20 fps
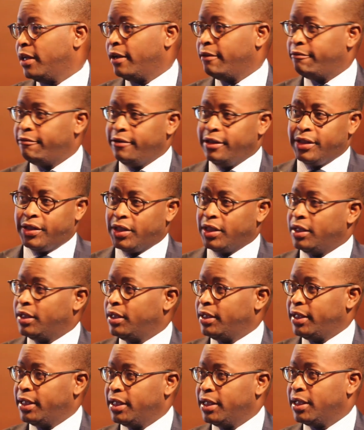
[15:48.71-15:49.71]
every
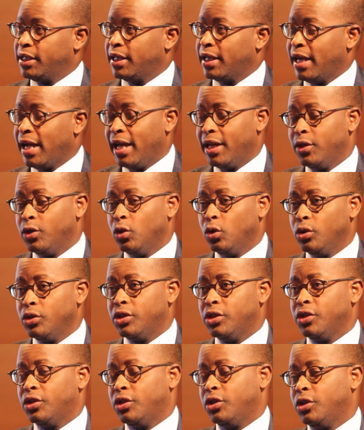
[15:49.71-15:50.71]
single year. And
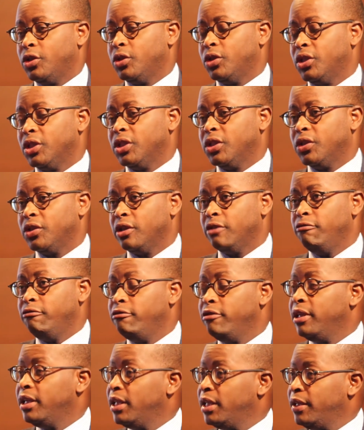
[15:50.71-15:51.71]
those institutions are
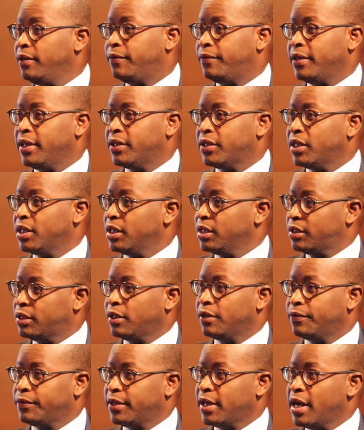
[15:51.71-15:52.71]
really facing a
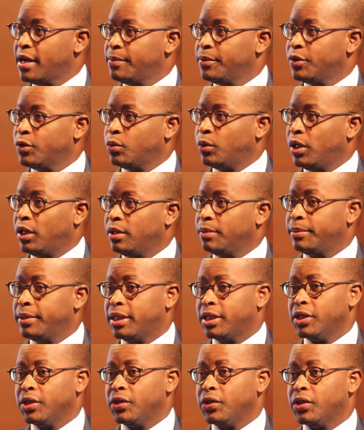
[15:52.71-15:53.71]
tough time as well,
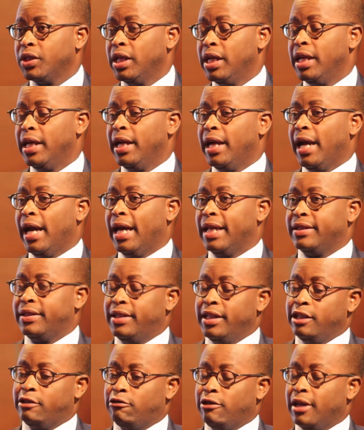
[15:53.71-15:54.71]
because as
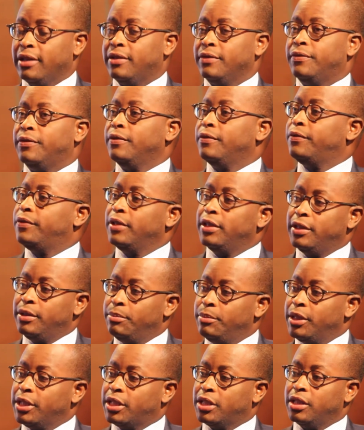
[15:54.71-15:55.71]
they try to fulfill
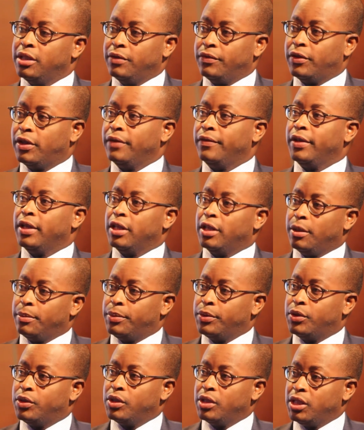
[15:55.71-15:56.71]
the mission of giving an
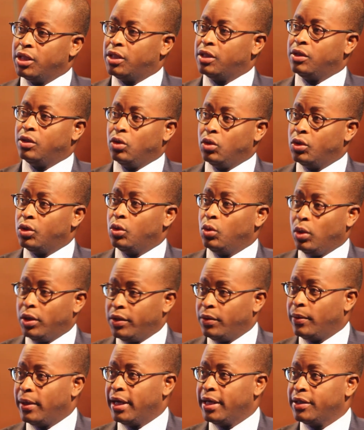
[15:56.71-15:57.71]
opportunity to those who
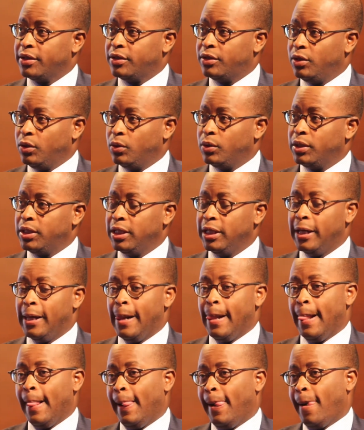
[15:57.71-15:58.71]
otherwise don't,
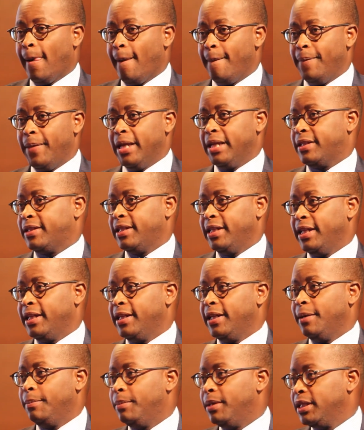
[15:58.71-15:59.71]
they're
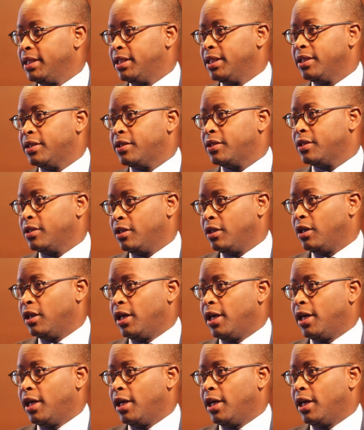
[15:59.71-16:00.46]
seeing their budgets